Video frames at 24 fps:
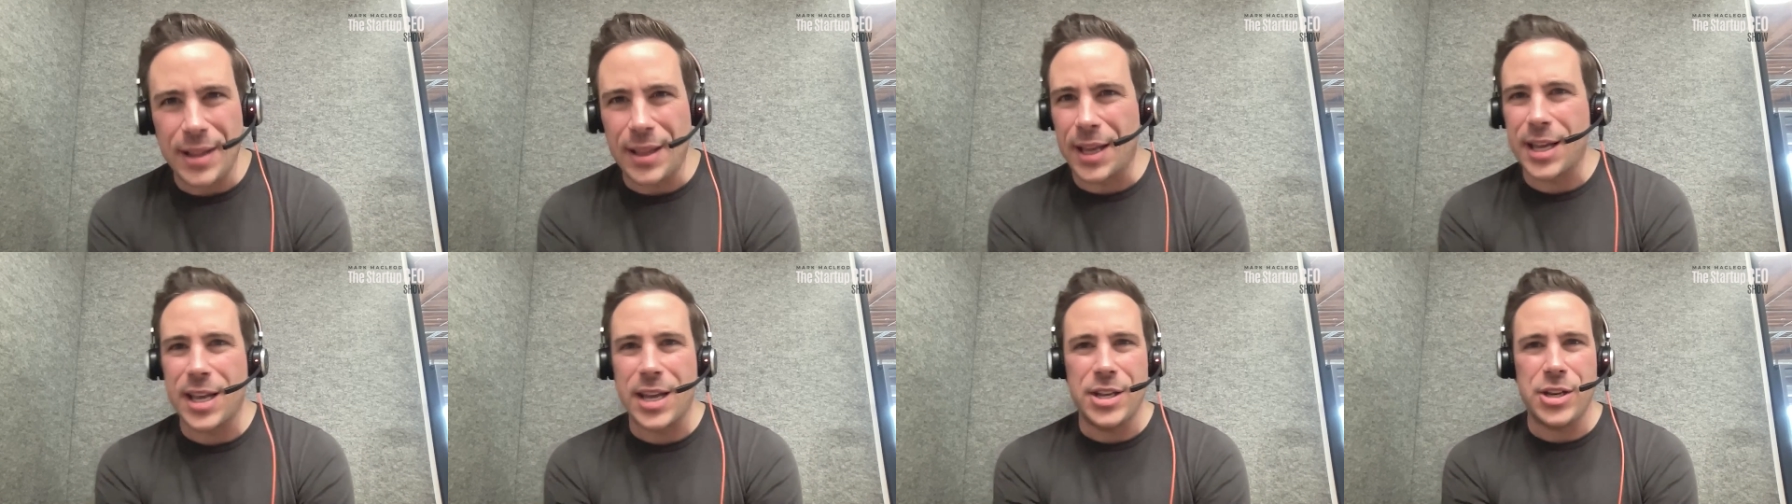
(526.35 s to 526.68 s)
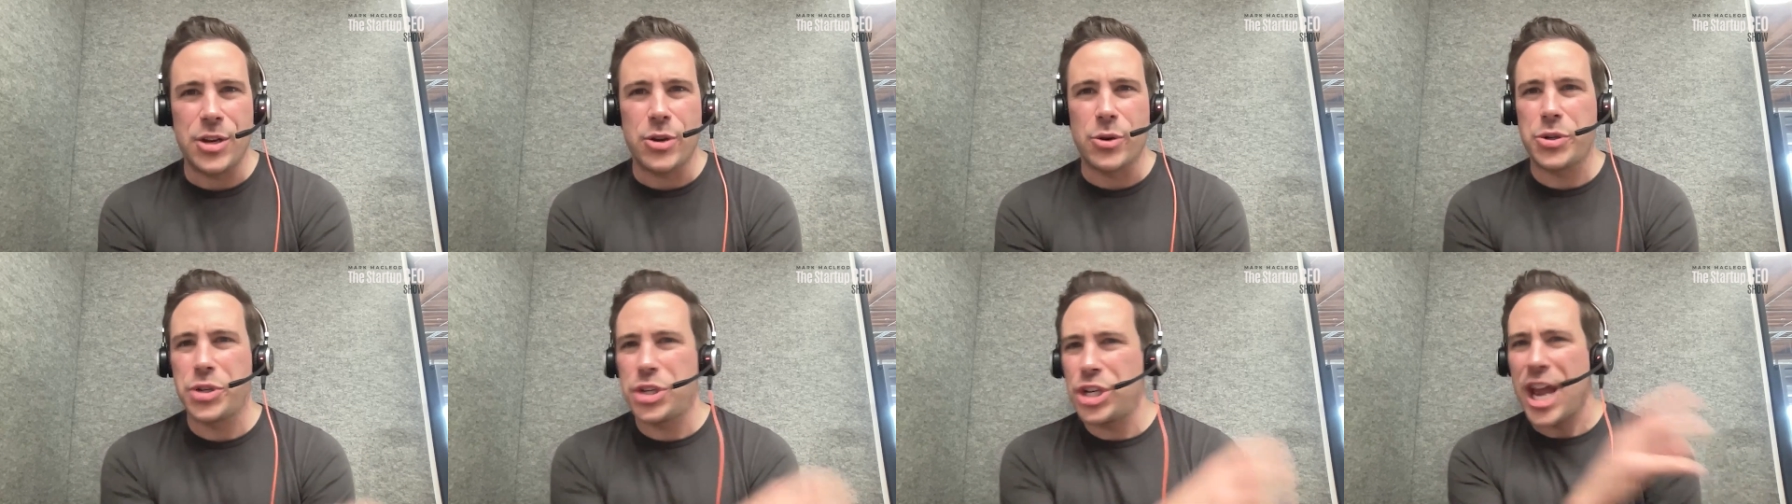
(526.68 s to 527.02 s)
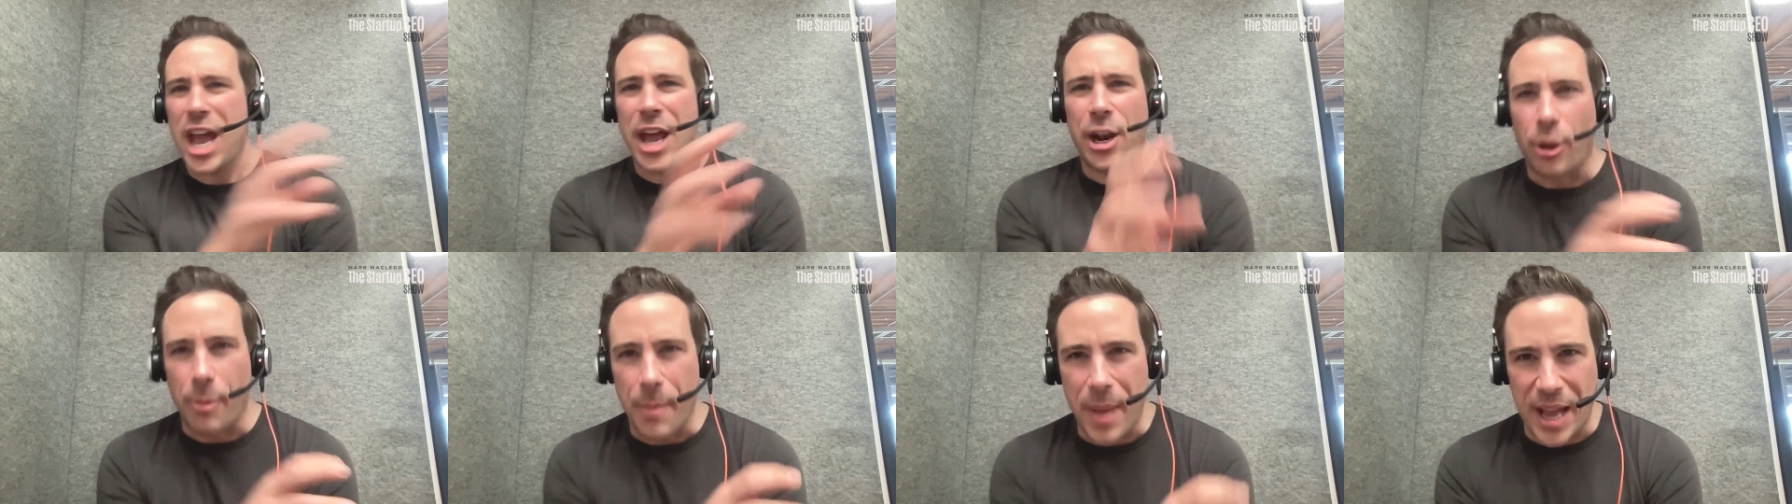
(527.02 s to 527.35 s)
Like in your
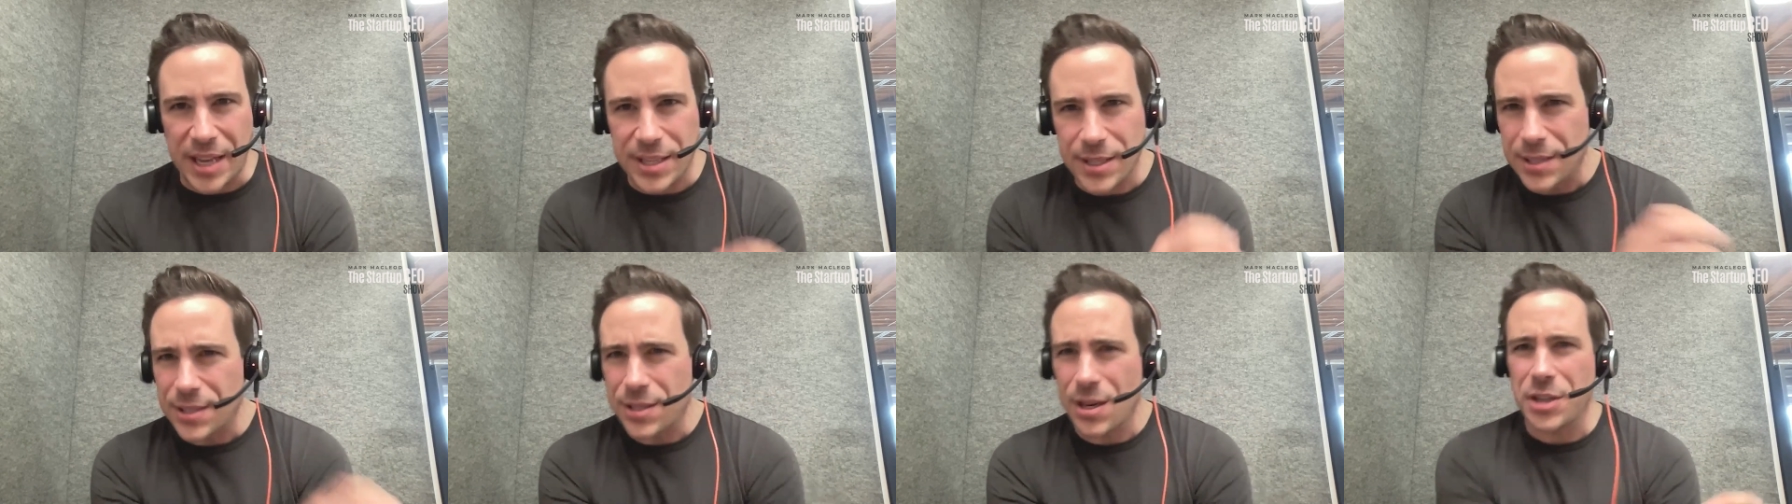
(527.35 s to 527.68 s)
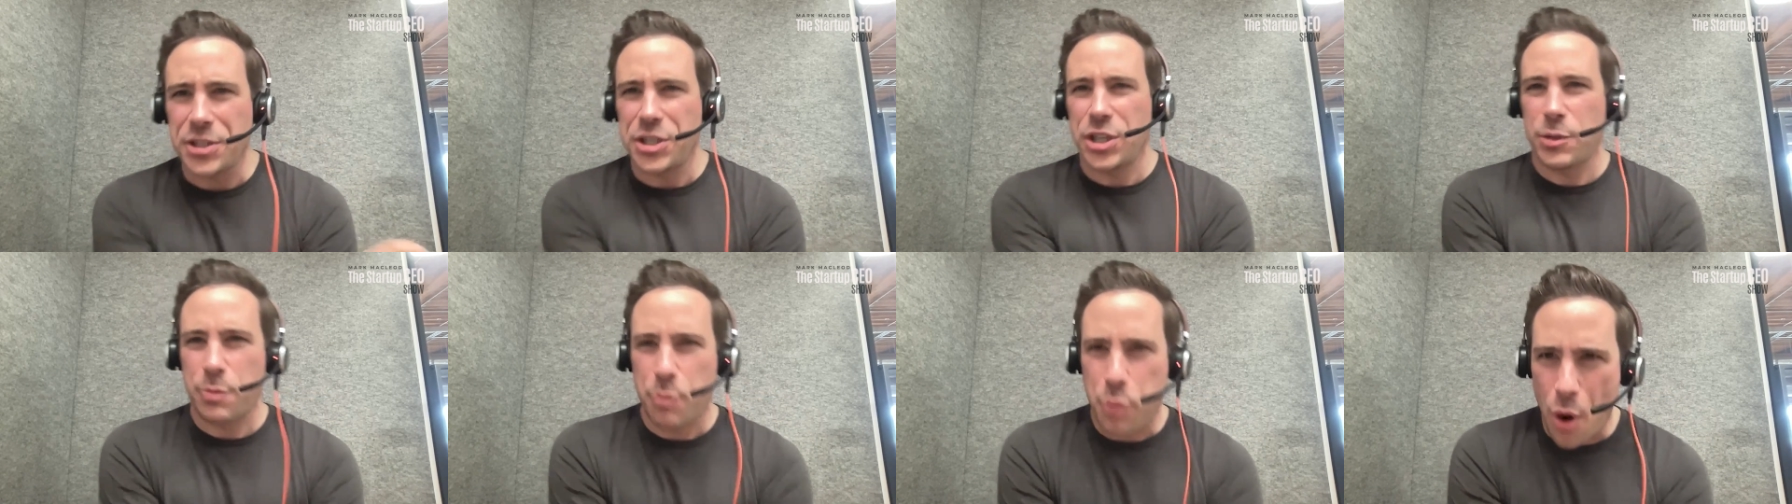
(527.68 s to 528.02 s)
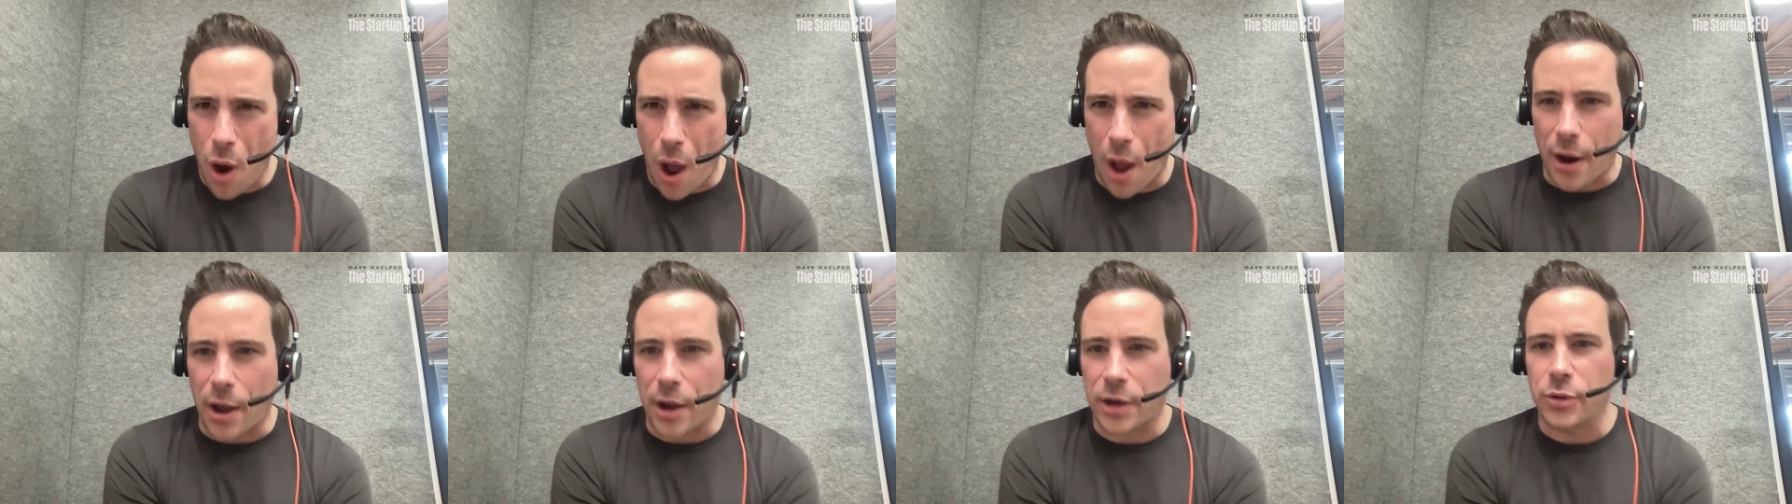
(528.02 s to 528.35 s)
channel mix, it's not just
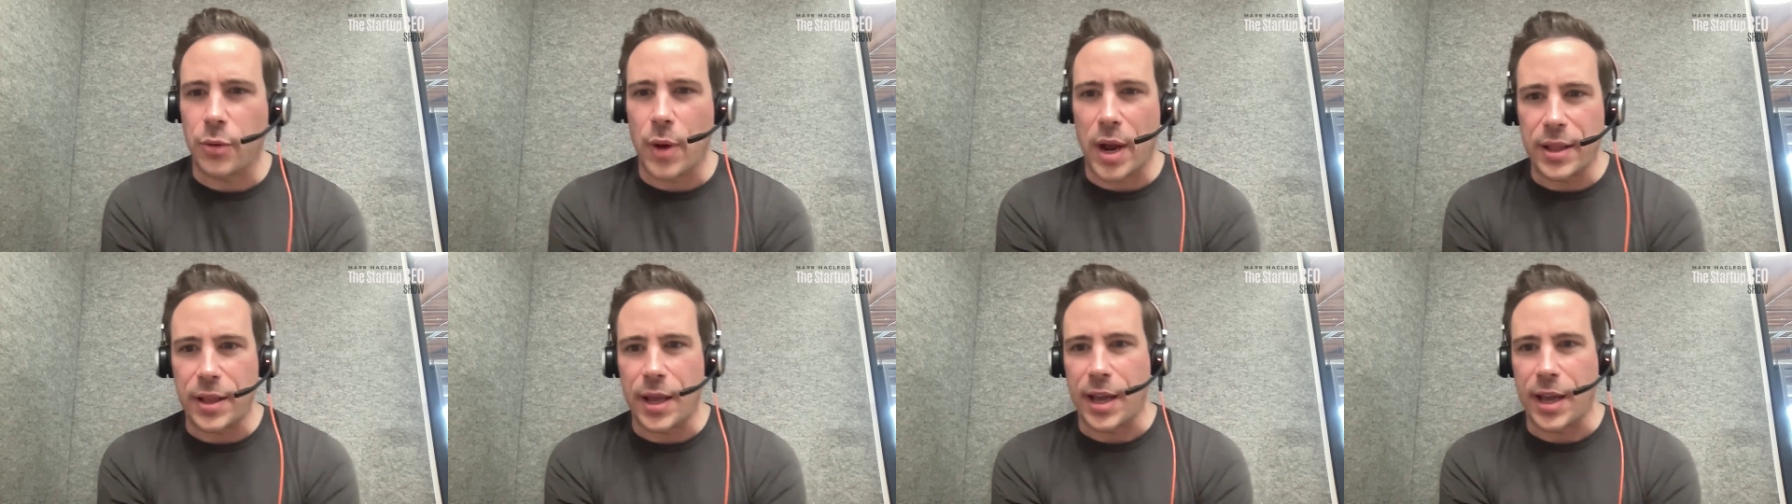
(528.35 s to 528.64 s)
product, right?